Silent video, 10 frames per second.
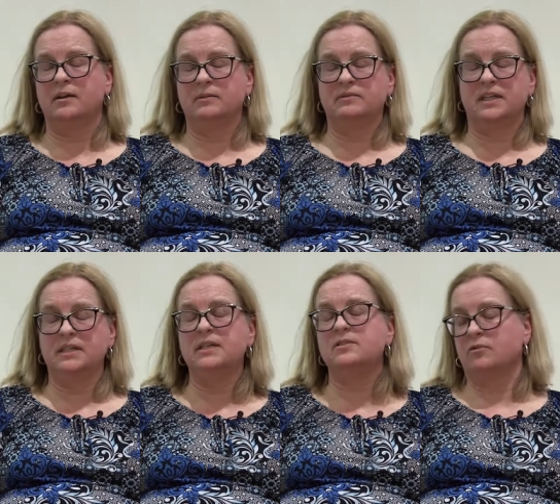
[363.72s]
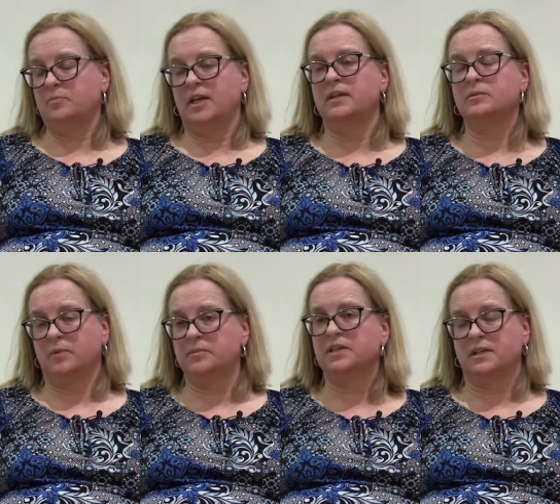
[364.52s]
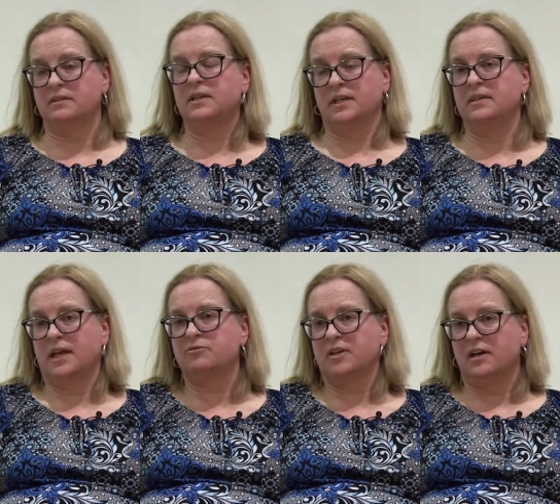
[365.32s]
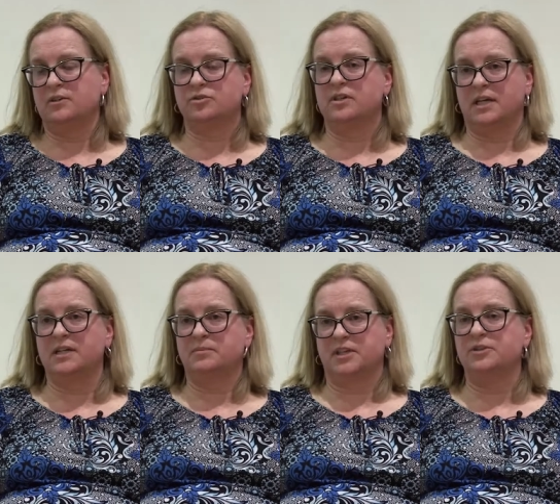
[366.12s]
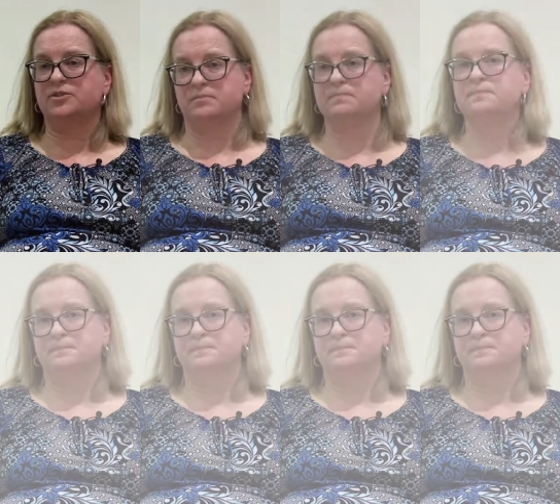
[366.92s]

uh, the needs of men and women in, in agricultural adaptation.